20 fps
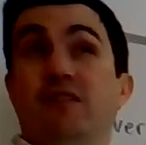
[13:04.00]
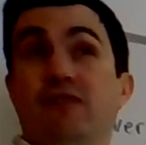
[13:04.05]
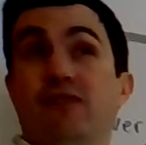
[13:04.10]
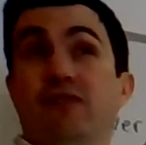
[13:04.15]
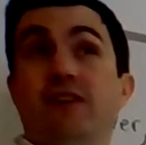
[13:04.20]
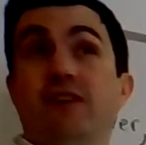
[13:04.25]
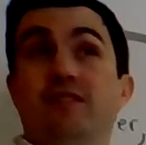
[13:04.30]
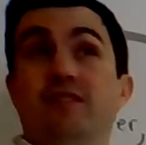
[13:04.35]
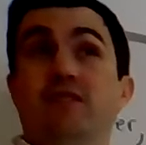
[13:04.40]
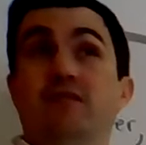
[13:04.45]

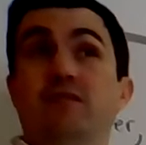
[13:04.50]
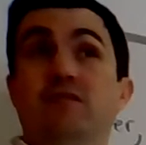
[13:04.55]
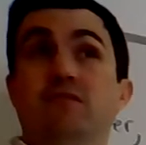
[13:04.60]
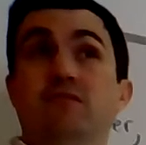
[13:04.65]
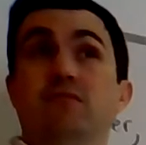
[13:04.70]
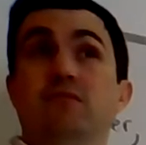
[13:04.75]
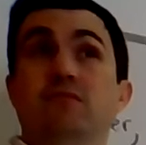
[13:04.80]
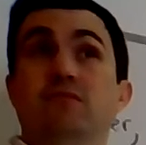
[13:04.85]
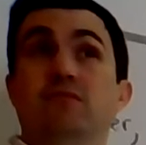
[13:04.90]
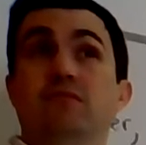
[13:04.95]
different.
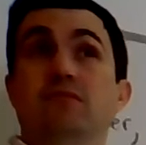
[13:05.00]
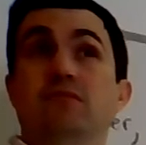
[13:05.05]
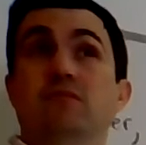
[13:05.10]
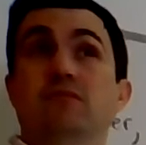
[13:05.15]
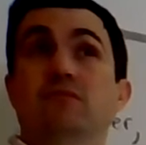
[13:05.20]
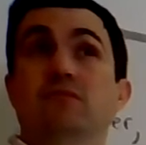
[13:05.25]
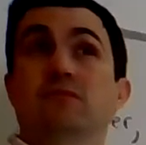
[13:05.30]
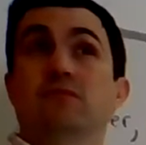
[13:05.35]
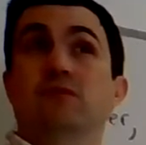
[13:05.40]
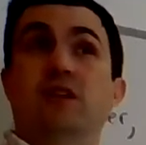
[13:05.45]

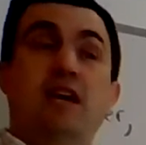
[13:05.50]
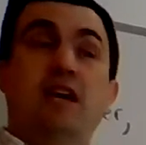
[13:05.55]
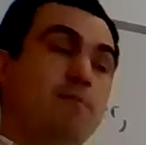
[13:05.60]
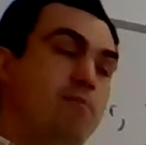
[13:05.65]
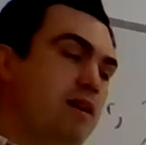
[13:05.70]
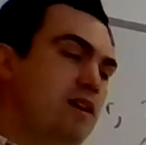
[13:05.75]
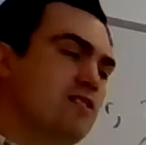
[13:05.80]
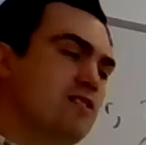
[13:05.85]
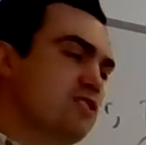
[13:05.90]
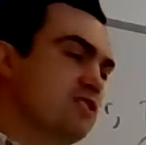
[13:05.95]
Okay,
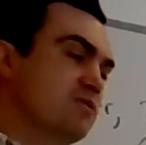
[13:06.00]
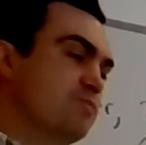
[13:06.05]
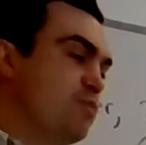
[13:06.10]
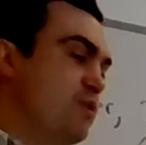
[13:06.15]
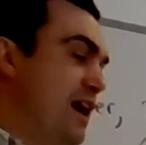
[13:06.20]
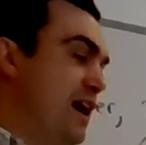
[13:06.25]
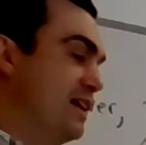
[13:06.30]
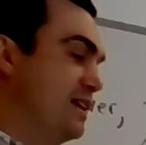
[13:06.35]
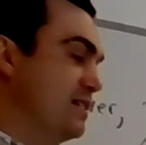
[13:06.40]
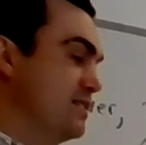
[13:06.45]
but you're just
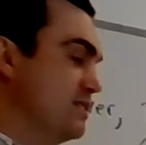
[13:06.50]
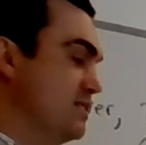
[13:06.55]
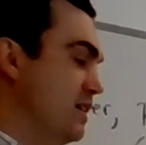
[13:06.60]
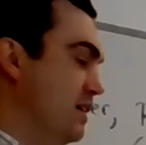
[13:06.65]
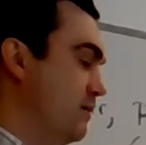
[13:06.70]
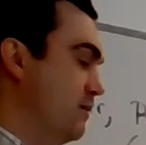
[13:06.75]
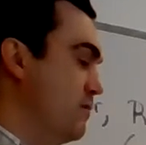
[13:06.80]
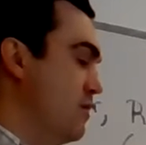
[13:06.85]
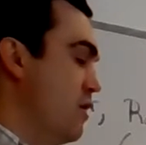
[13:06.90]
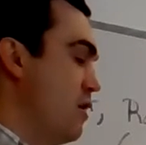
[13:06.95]

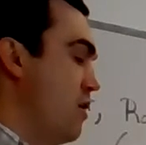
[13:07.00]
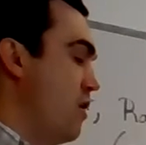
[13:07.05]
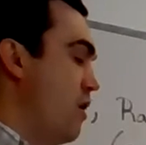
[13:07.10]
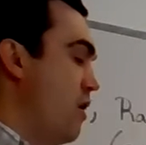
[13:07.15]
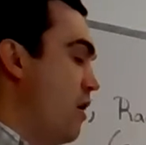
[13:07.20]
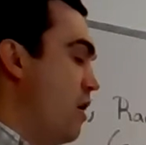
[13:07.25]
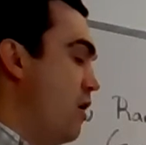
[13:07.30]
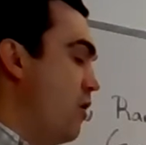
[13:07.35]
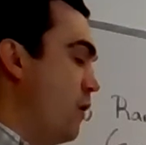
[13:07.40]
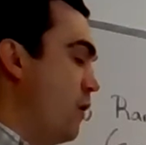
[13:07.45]
practicing.
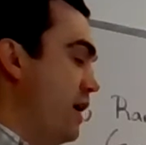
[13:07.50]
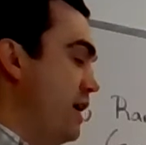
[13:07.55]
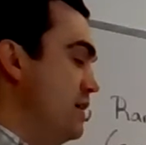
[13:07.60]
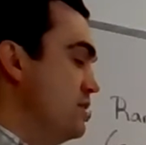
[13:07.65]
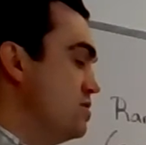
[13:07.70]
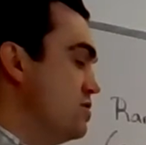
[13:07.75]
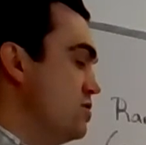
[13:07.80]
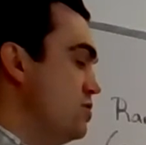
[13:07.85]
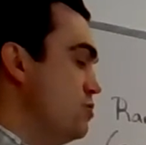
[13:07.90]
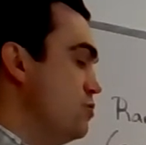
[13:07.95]

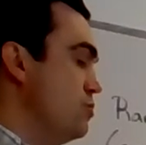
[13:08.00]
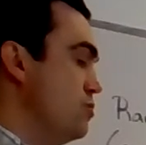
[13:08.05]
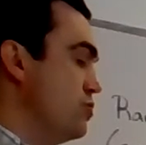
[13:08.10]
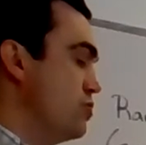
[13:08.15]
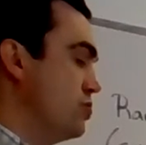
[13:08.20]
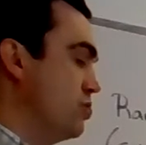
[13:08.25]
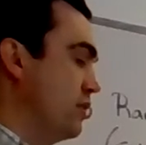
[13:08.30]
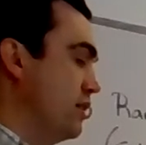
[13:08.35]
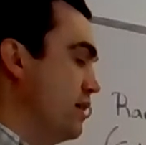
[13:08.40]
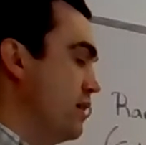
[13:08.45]
Always,
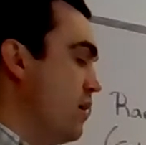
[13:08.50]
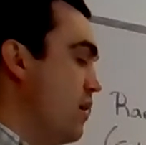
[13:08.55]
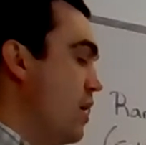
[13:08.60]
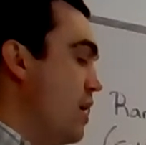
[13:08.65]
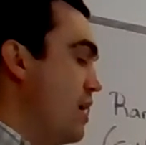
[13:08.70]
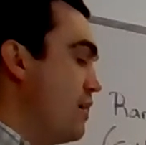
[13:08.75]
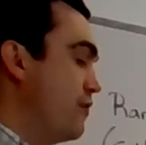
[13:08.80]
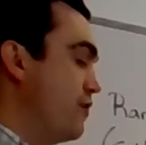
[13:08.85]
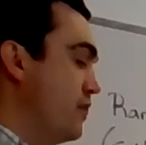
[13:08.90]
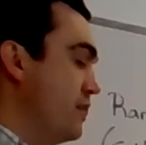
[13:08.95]
usually,
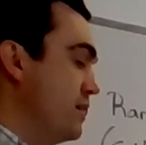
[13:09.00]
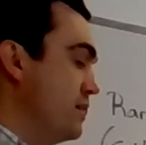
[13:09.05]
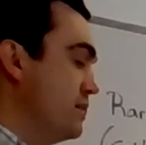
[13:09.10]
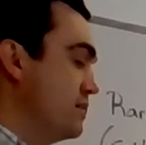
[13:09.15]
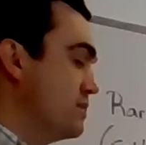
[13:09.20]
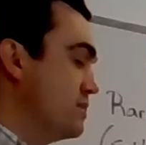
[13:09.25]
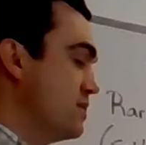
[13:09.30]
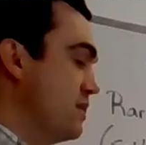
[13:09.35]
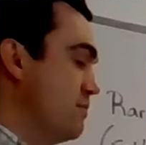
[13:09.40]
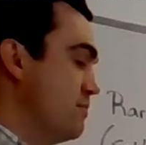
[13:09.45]

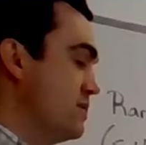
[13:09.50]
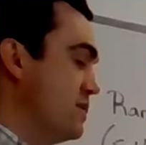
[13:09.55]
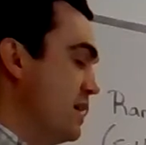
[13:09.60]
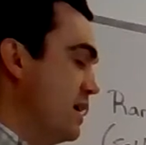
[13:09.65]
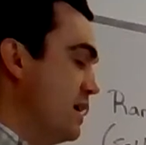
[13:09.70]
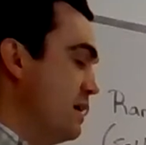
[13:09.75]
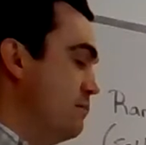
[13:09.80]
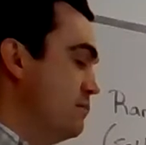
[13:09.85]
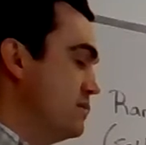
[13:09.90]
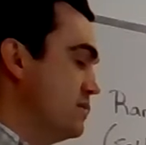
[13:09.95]
often,
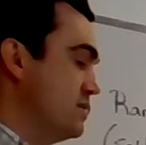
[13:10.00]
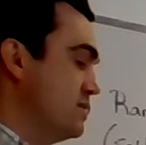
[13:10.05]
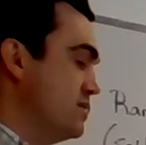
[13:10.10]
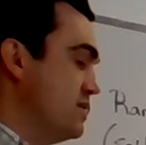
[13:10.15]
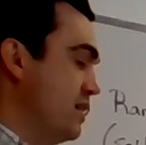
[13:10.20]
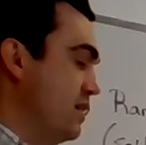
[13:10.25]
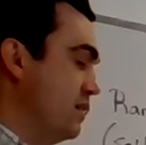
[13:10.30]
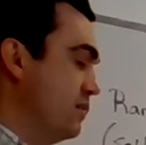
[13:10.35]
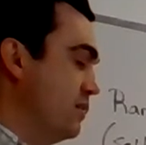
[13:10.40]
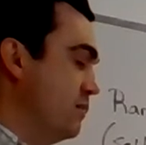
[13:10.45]
sometimes,
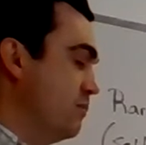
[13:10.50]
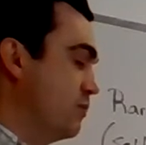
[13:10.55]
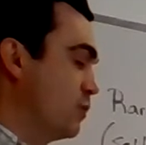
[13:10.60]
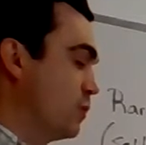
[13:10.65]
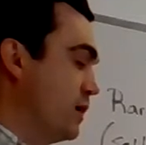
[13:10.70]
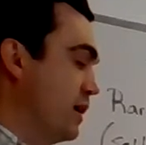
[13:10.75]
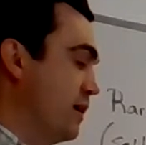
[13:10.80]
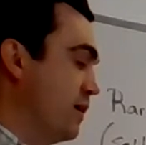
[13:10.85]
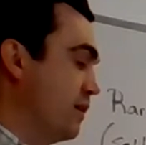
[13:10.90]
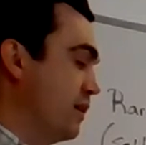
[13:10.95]
seldom,
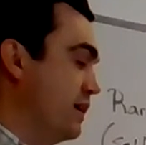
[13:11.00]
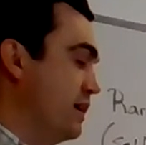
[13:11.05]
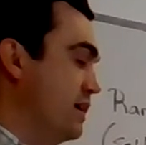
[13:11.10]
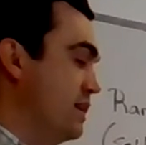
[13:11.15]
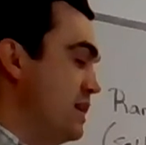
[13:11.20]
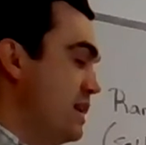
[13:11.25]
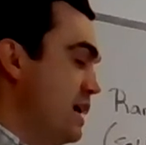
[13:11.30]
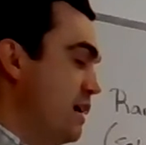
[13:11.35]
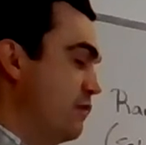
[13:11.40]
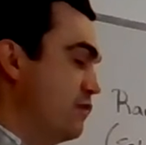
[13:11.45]

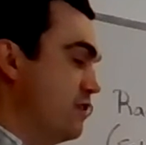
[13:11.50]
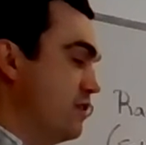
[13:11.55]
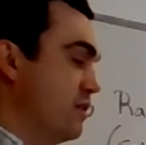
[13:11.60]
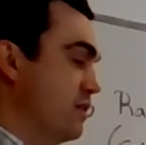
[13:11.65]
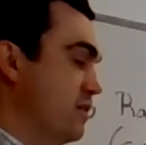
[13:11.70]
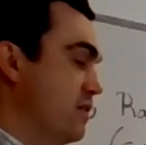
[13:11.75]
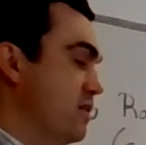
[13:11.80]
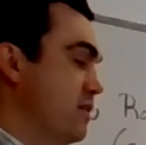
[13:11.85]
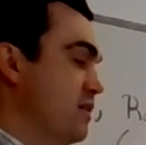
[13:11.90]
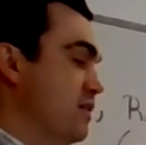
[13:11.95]
rarely,
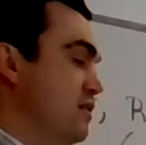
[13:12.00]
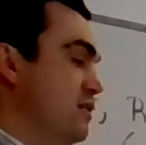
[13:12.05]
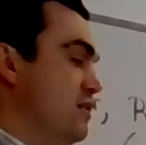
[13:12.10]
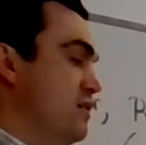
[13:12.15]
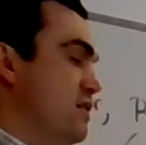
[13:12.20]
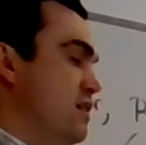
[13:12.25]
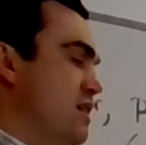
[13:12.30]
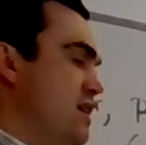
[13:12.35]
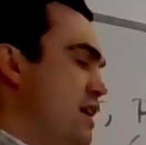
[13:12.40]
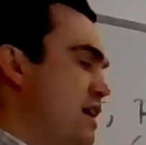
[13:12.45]
never.
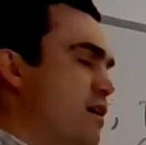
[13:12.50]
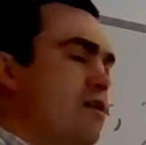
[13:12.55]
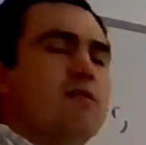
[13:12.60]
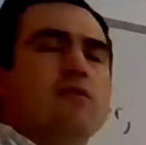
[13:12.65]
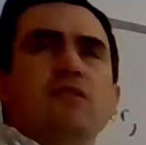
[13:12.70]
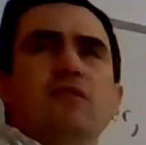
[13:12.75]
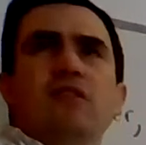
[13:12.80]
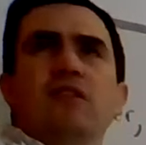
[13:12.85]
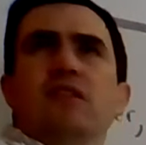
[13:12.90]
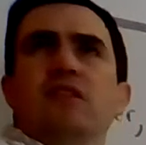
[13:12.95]

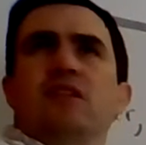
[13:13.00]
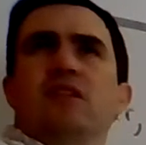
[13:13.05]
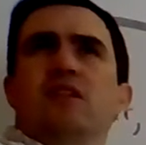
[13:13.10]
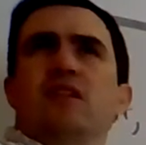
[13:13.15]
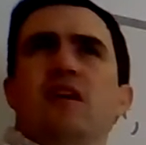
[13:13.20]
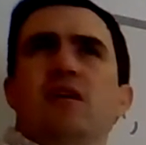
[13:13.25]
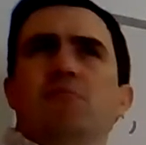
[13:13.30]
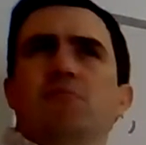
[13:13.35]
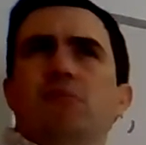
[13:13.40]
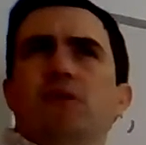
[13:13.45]
Now, the
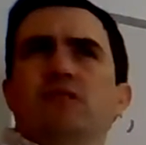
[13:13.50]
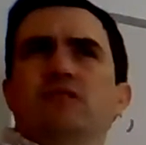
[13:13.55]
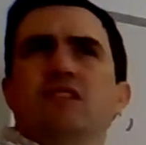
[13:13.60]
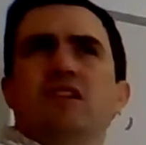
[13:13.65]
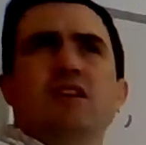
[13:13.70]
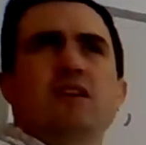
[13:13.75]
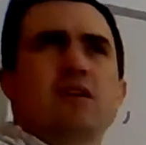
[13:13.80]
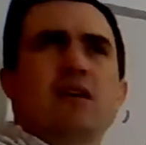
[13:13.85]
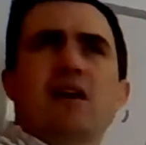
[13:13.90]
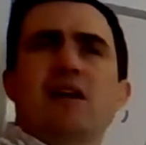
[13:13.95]
numbers
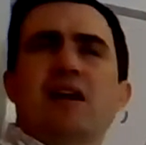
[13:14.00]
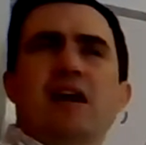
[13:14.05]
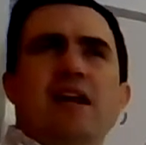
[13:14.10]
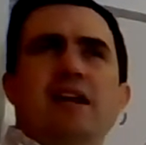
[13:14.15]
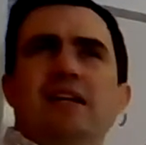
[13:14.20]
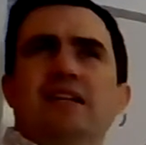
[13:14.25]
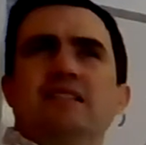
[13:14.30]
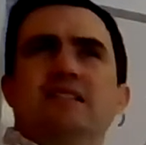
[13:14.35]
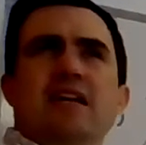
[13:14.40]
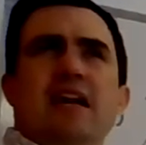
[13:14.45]
here are
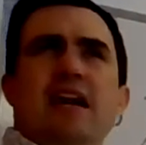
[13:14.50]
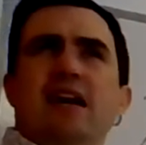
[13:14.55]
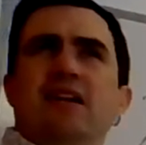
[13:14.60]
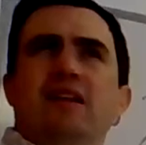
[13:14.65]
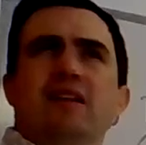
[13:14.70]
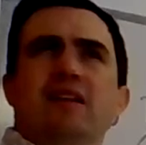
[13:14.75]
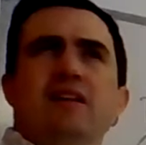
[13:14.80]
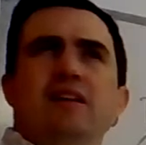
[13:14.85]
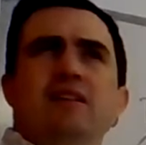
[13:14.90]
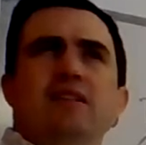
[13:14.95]
not
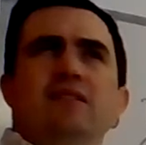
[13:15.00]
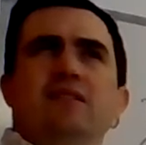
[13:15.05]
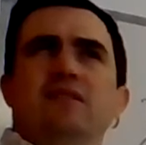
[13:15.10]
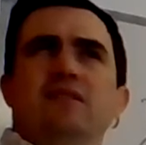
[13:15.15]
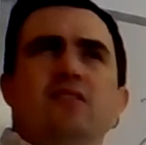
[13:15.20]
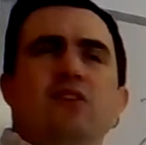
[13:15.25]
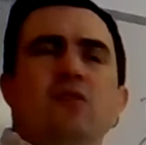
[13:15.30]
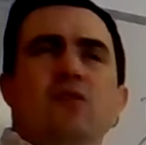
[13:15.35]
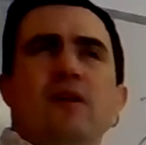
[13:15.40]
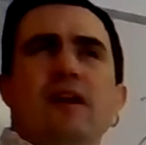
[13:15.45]
exactly
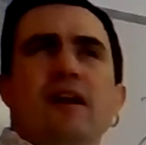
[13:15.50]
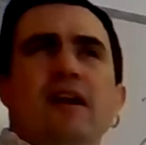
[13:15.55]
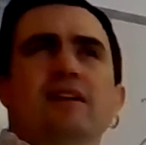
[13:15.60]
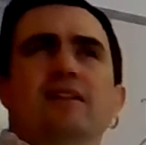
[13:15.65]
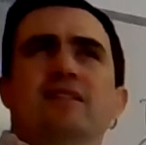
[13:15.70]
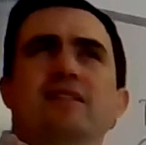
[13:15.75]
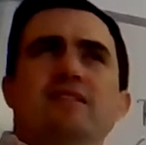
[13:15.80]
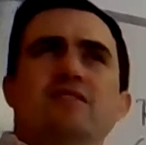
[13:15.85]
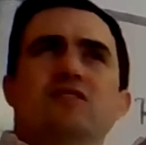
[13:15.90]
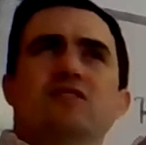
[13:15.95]

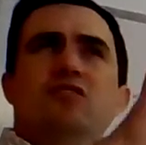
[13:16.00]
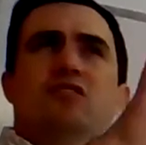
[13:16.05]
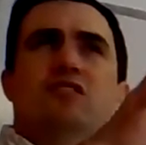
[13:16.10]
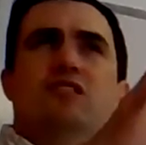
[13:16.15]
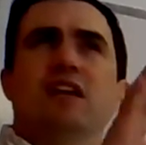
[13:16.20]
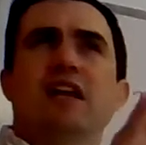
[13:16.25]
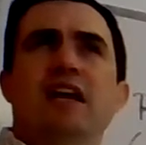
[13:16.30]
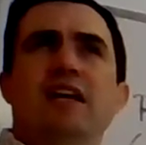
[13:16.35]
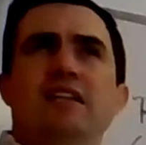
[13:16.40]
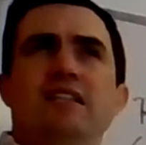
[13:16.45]
correct. It's
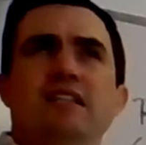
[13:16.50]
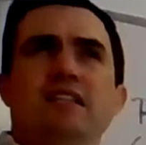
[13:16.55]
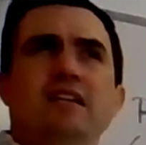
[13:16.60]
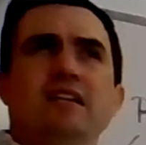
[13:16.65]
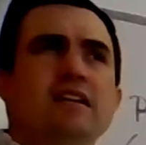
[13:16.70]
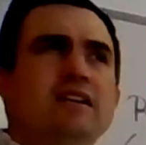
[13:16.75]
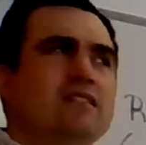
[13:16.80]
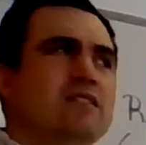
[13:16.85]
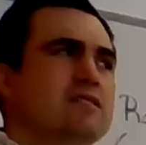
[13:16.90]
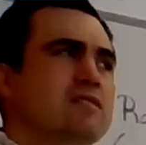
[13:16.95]
just an
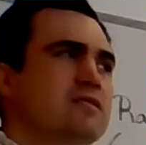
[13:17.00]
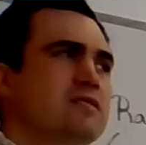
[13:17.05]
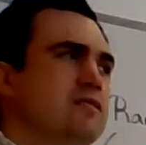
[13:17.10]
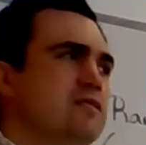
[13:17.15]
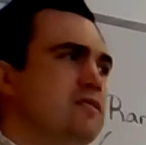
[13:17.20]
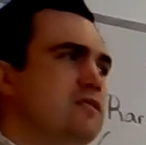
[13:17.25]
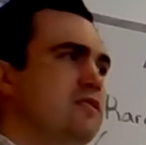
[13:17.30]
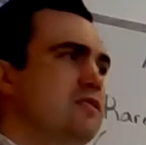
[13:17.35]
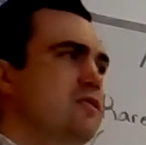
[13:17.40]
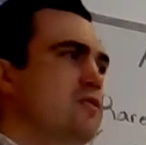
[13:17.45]
idea.
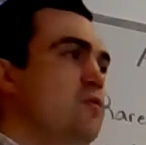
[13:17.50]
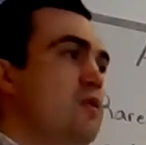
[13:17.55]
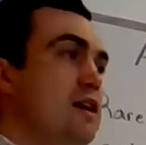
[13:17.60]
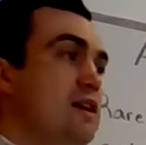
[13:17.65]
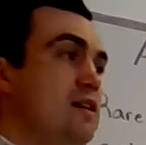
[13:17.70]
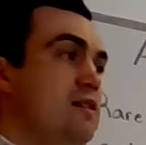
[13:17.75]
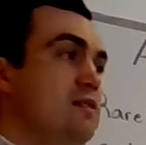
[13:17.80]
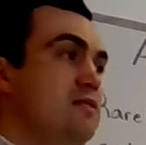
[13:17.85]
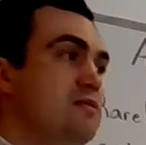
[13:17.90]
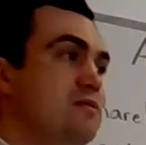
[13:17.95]

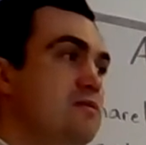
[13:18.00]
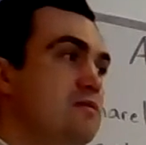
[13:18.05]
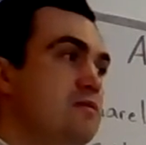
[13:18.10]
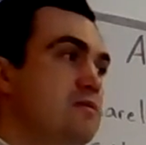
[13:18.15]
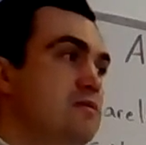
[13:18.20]
What?